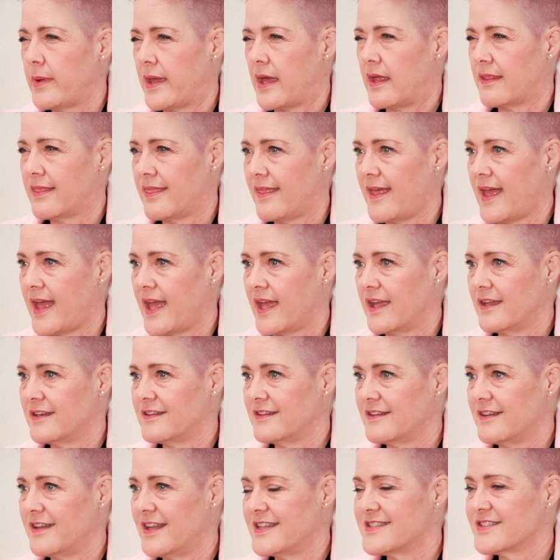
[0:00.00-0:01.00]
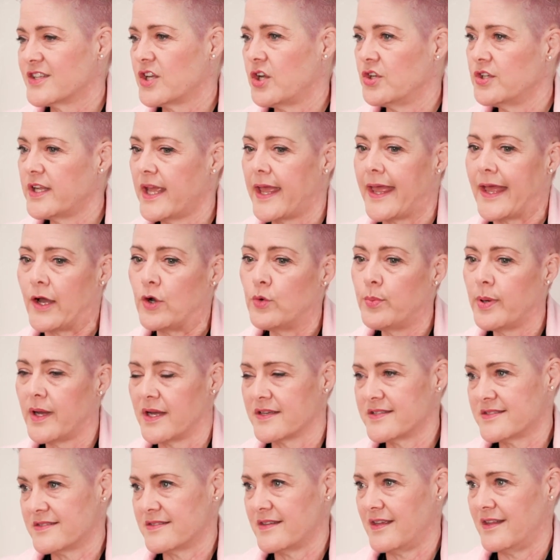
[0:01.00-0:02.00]
about that, it's going to help
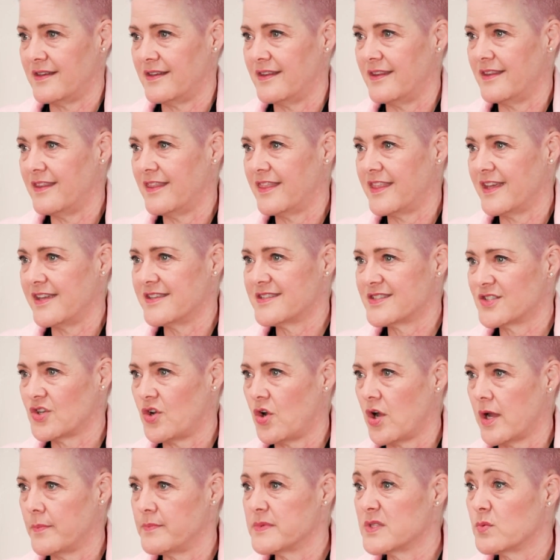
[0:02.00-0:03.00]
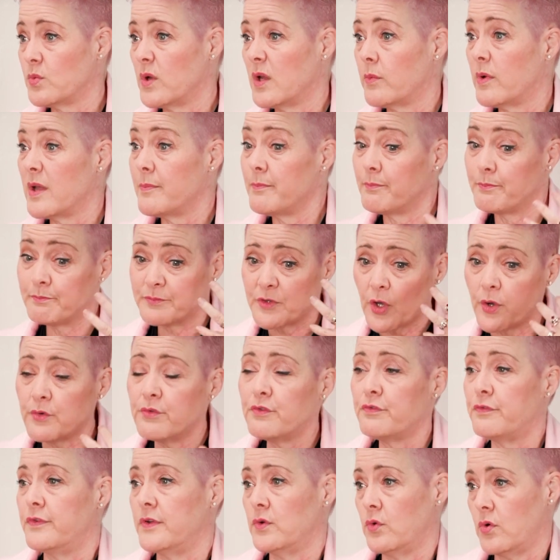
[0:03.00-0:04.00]
us in these times where we
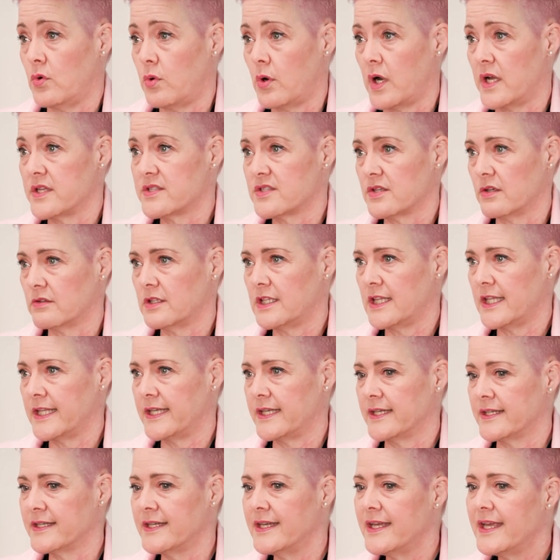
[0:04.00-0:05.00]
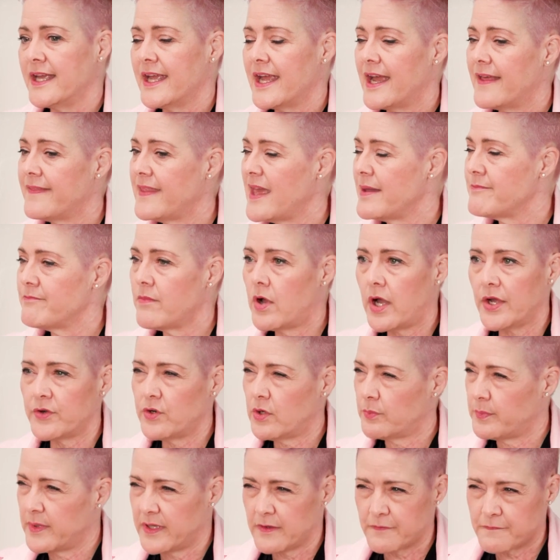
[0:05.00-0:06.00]
don't feel quite so clear. Mm. And mm-hmm. that might
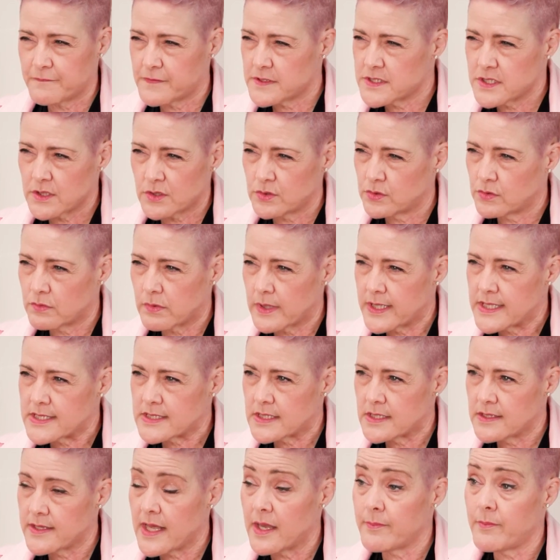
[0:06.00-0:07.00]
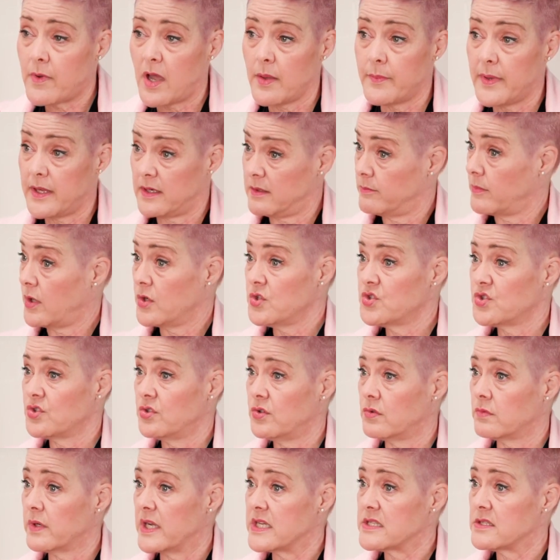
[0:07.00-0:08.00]
not be a physical reason, that might be an
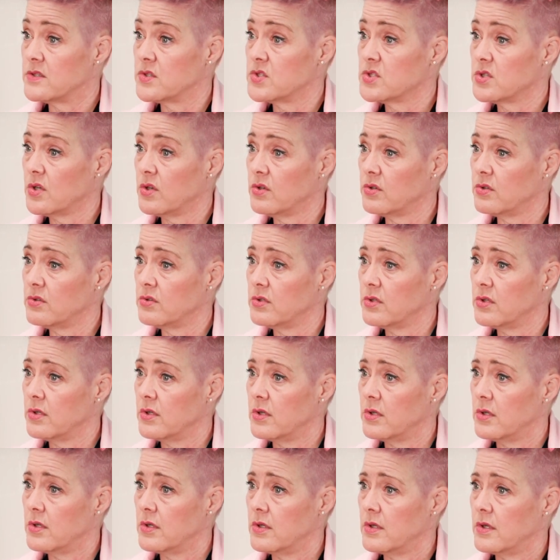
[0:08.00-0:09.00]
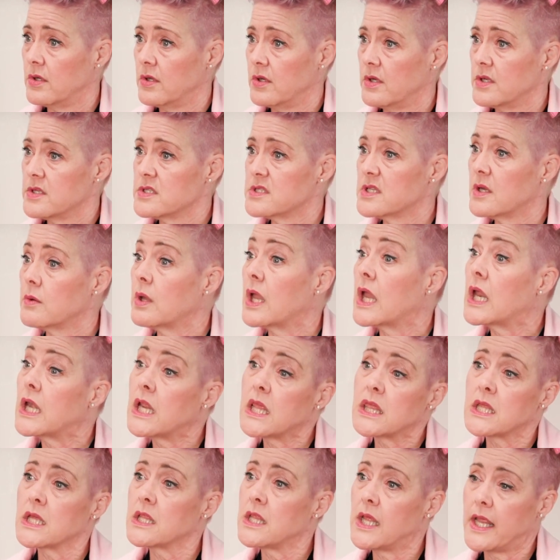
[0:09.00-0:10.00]
emotional reason too. Yeah, good point. So
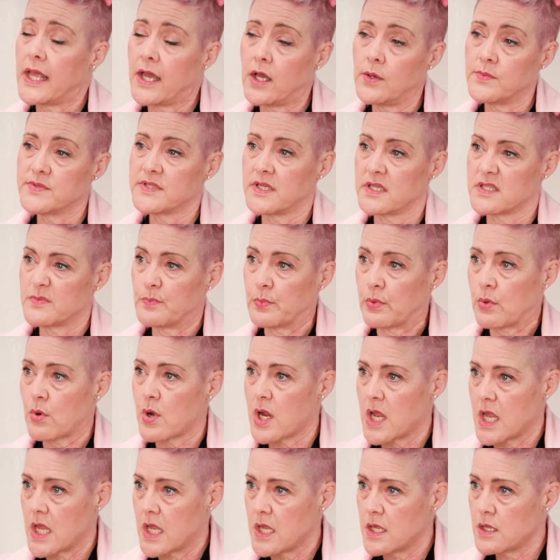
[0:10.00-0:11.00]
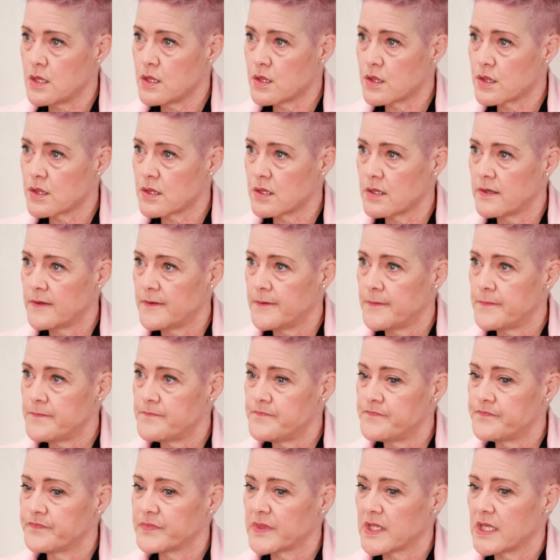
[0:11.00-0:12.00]
anything that helps us breathe
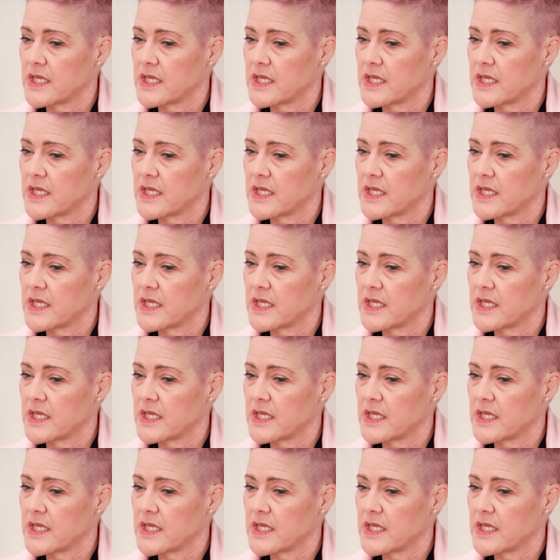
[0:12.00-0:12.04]
yeah